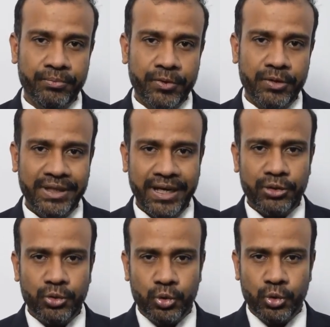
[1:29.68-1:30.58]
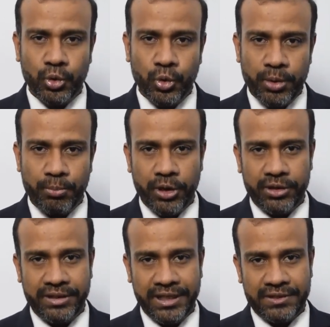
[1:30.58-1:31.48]
Now, there are two
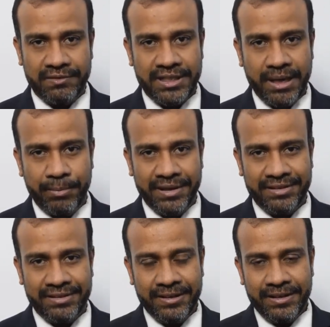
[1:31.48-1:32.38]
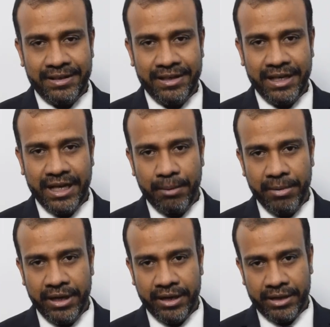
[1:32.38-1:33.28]
important things which happens in a
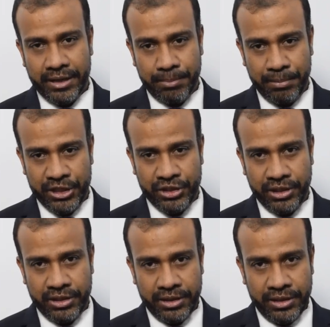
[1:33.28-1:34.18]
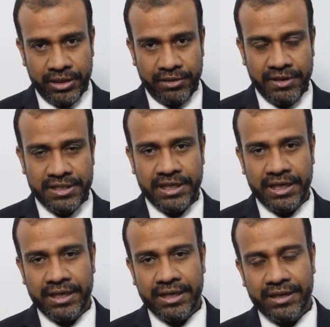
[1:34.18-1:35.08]
diabetic patient which
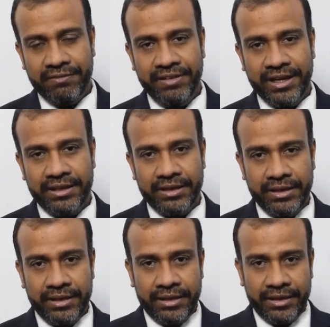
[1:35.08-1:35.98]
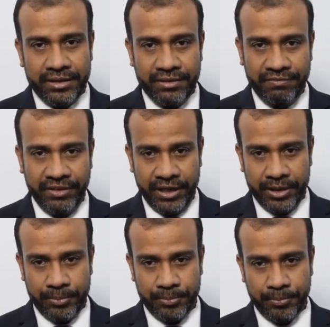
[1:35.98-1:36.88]
can affect the feet.
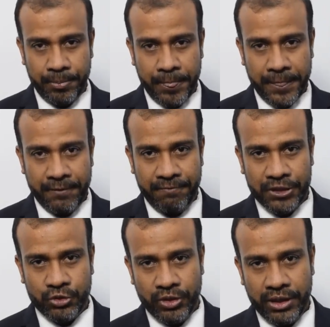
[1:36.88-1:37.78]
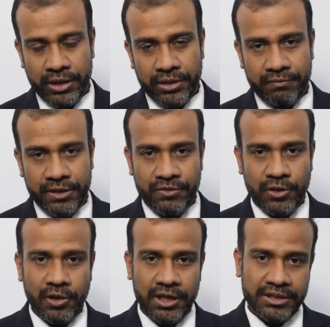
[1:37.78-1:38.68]
The first one, which we
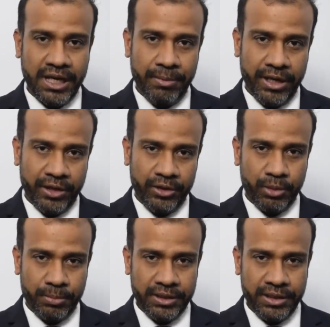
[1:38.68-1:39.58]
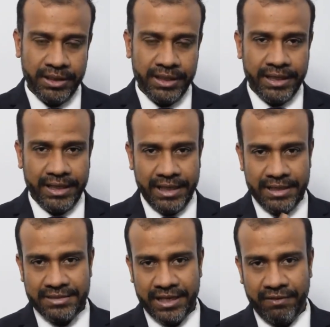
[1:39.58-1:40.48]
call as diabetic neuropathy, and
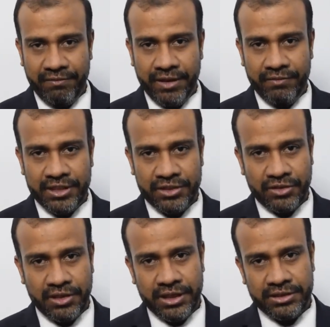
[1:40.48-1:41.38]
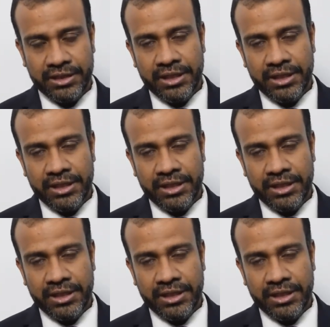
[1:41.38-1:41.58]
the second one, which is called as